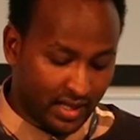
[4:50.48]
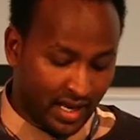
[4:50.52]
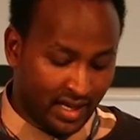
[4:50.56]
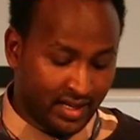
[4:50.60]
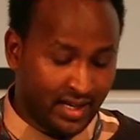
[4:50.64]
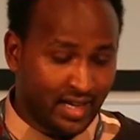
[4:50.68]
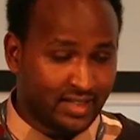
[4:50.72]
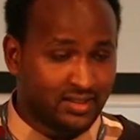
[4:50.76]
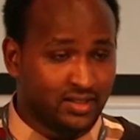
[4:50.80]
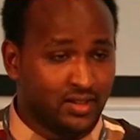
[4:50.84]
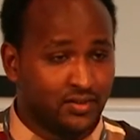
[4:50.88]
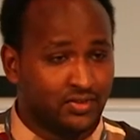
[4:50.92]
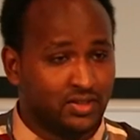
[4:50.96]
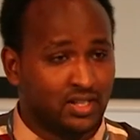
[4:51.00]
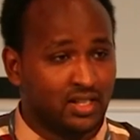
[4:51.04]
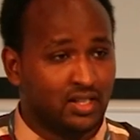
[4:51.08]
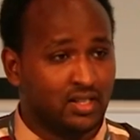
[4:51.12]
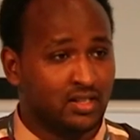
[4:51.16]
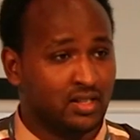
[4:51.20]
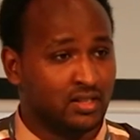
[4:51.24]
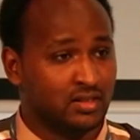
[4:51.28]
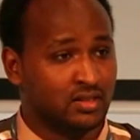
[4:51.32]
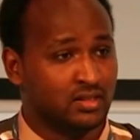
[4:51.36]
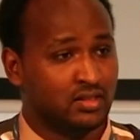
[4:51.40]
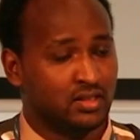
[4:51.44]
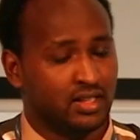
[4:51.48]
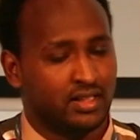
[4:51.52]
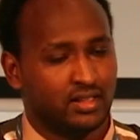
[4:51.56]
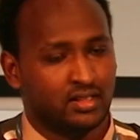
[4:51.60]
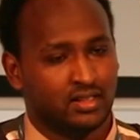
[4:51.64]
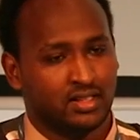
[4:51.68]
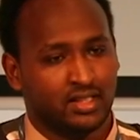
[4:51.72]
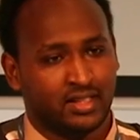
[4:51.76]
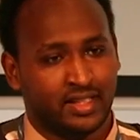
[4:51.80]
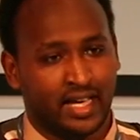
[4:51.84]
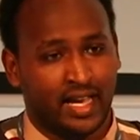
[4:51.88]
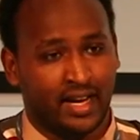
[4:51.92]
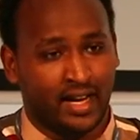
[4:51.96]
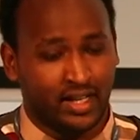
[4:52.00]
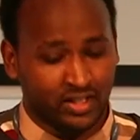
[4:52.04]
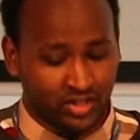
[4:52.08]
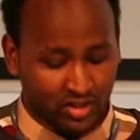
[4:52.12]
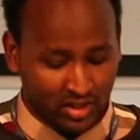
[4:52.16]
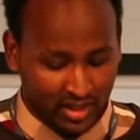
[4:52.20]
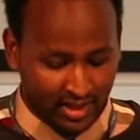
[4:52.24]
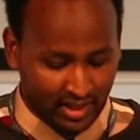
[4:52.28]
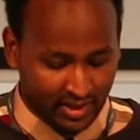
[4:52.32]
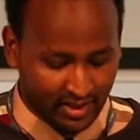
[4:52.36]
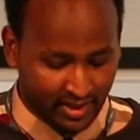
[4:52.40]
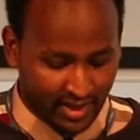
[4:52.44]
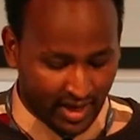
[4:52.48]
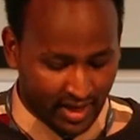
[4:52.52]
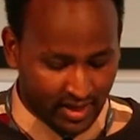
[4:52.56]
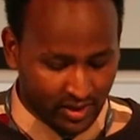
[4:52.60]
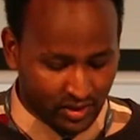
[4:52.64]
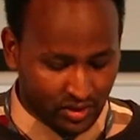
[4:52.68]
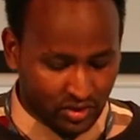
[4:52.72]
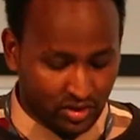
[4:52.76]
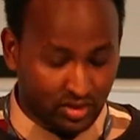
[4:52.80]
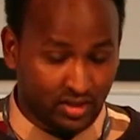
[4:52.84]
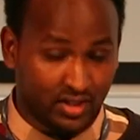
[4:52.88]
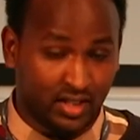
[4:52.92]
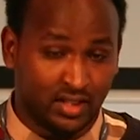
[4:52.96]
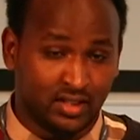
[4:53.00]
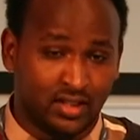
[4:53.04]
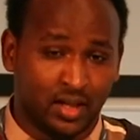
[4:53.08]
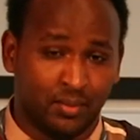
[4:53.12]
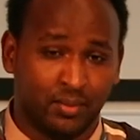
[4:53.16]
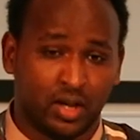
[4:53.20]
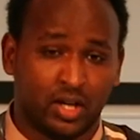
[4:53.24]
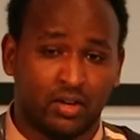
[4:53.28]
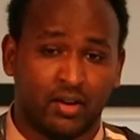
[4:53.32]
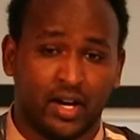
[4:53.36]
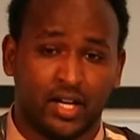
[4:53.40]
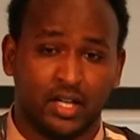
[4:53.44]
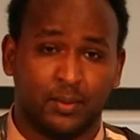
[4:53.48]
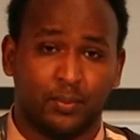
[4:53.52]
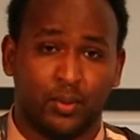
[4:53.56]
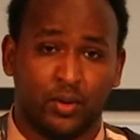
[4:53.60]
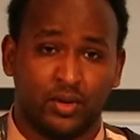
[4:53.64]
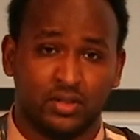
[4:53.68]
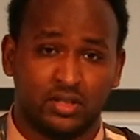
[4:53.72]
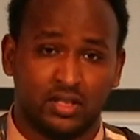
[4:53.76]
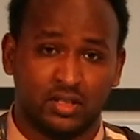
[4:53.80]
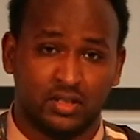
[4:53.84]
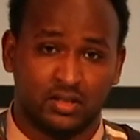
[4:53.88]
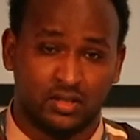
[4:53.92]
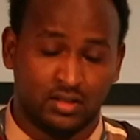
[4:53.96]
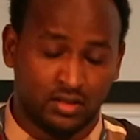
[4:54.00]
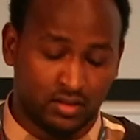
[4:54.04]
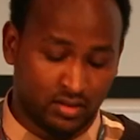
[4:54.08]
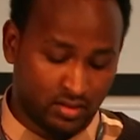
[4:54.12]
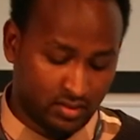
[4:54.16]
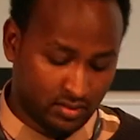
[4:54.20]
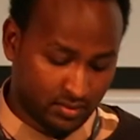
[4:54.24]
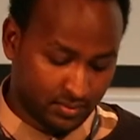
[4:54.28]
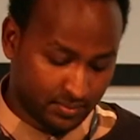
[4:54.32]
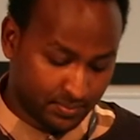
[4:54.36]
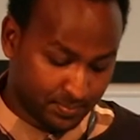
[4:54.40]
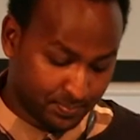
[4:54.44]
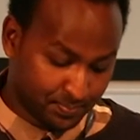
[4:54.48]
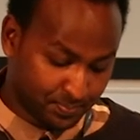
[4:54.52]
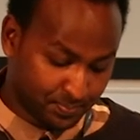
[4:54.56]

and active citizens that actually engage in democratic processes.